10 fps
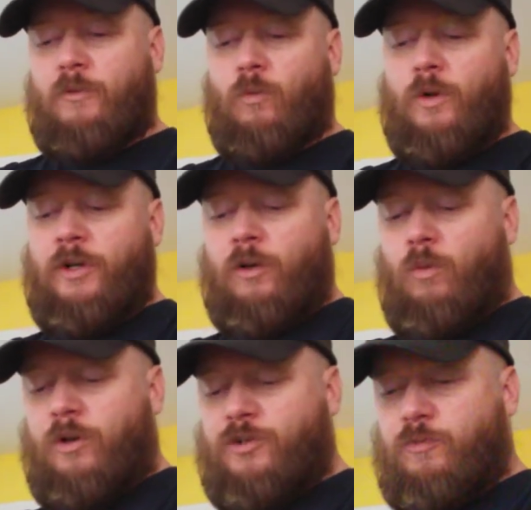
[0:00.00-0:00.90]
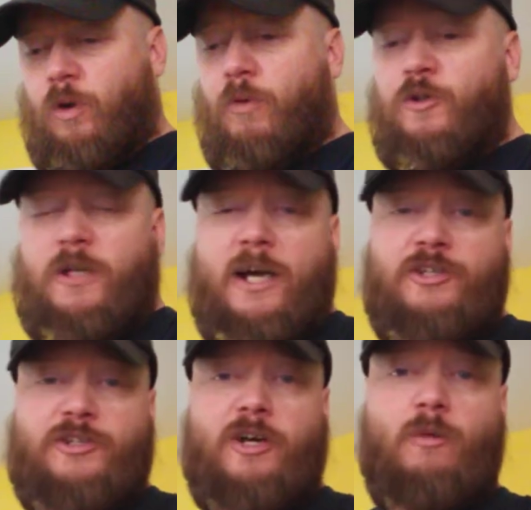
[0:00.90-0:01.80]
What you're going to want to, what most
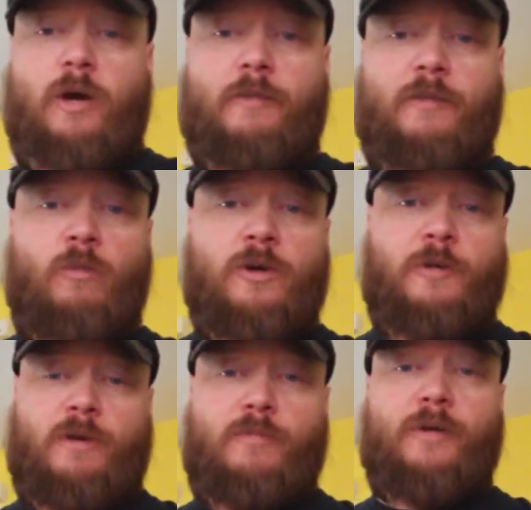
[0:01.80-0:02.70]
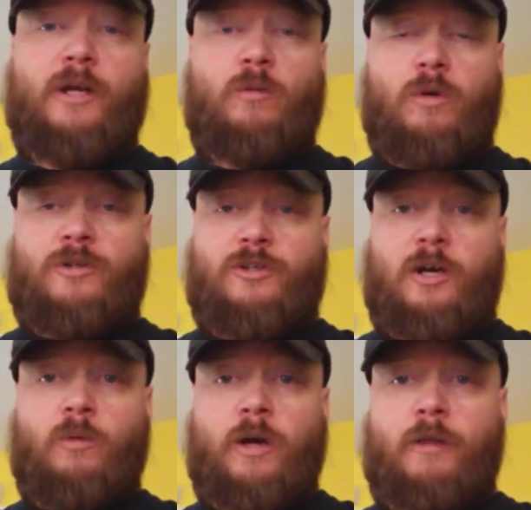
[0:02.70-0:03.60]
guys start with, and what you're probably going to want to
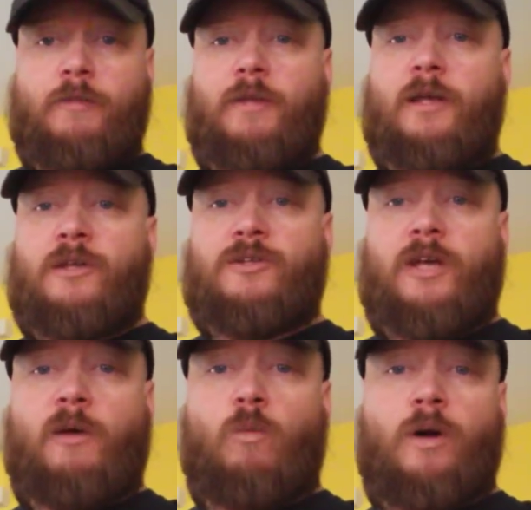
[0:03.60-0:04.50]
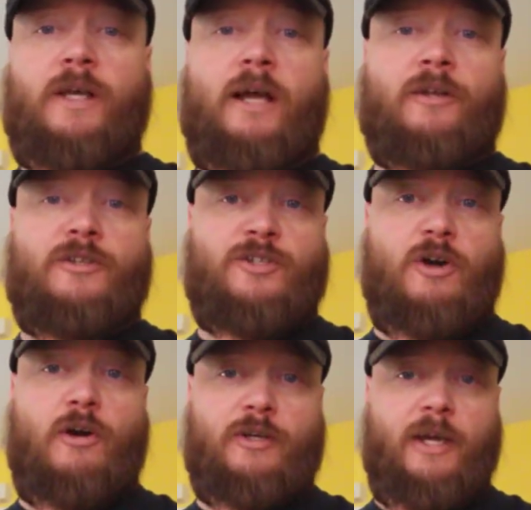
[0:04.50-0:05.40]
start with, is a 1-gallon
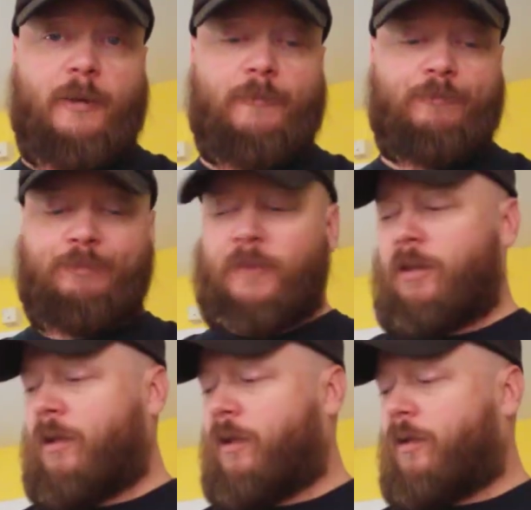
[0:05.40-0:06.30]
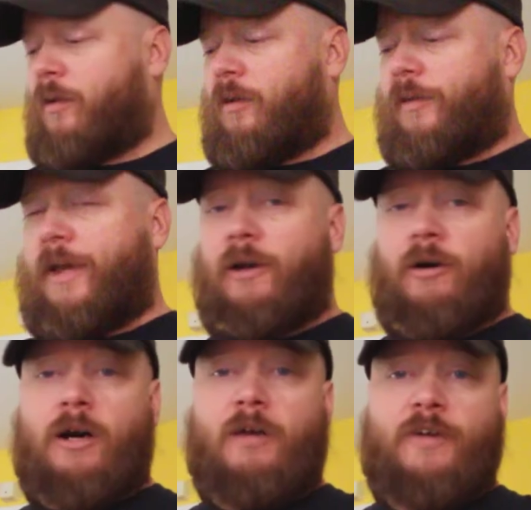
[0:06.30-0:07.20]
starter kit. They
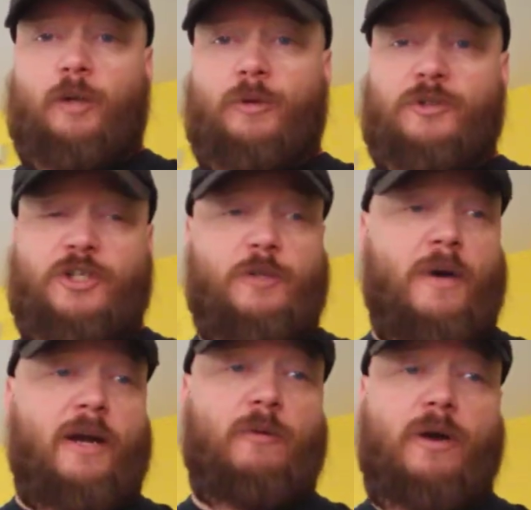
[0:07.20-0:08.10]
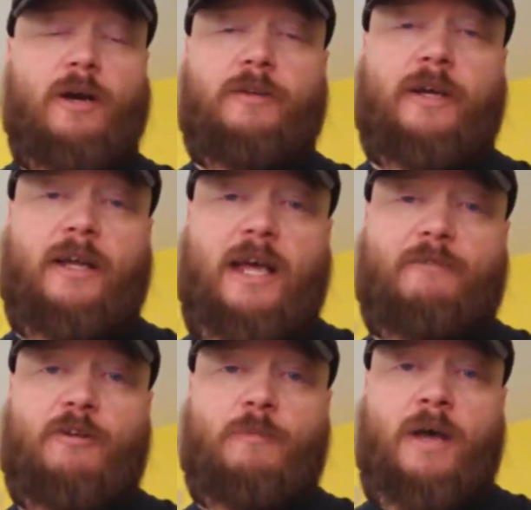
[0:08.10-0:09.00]
are available just about anywhere. They're going to
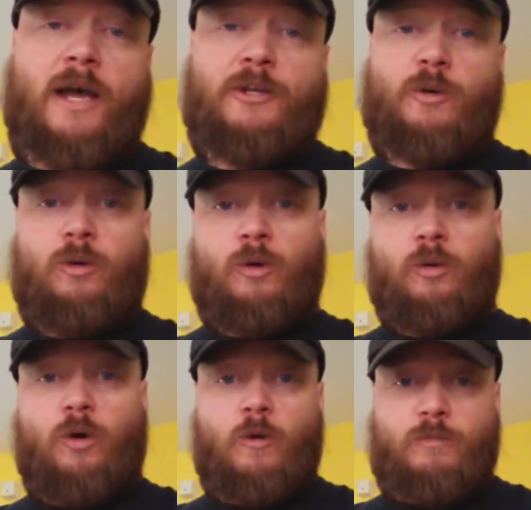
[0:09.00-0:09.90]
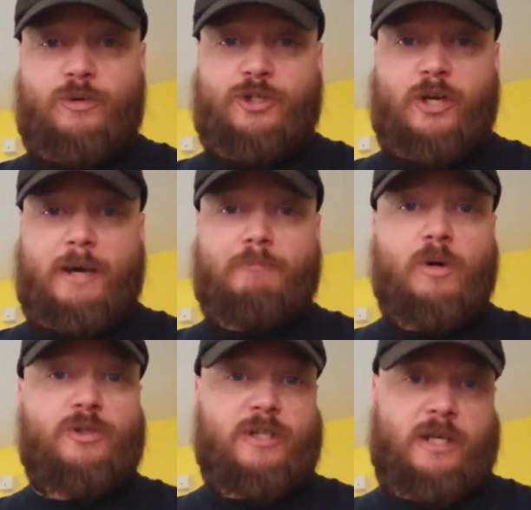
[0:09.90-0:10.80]
have them at your local homebrew shop.
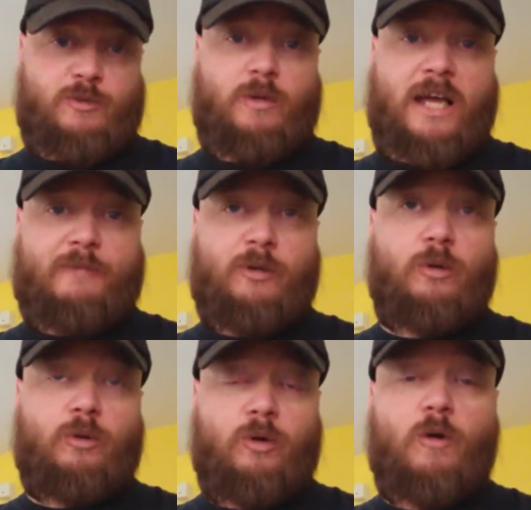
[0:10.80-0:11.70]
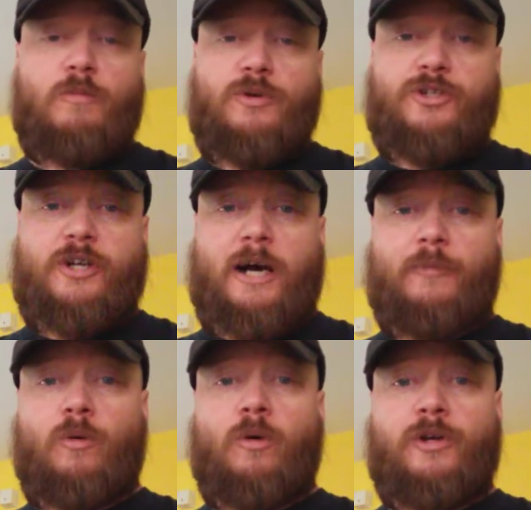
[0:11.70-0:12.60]
Most towns will have a local homebrew
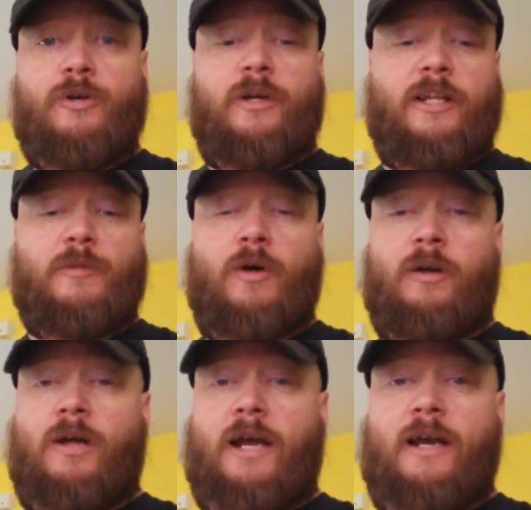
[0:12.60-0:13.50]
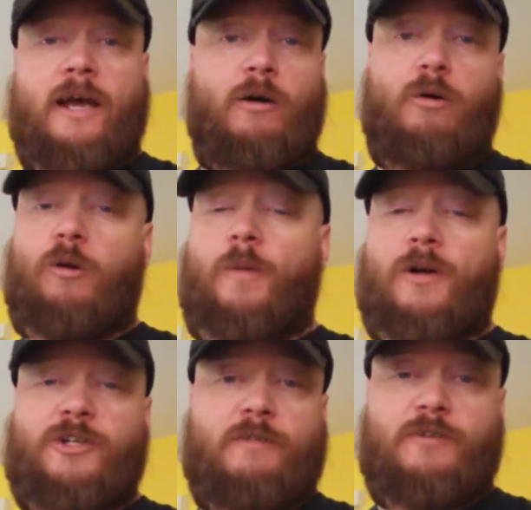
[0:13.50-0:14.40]
shop, or you can get them online at a whole
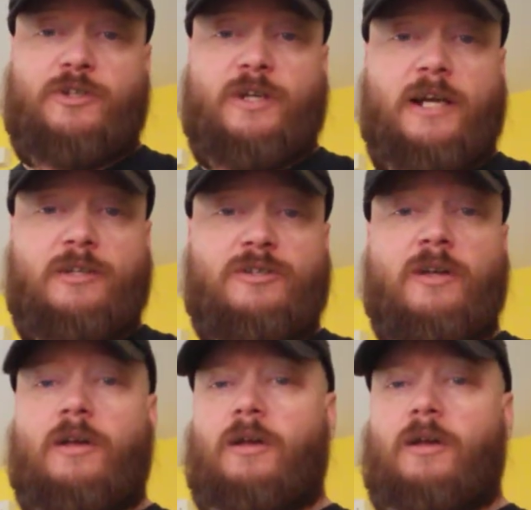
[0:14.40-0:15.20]
bunch of different sites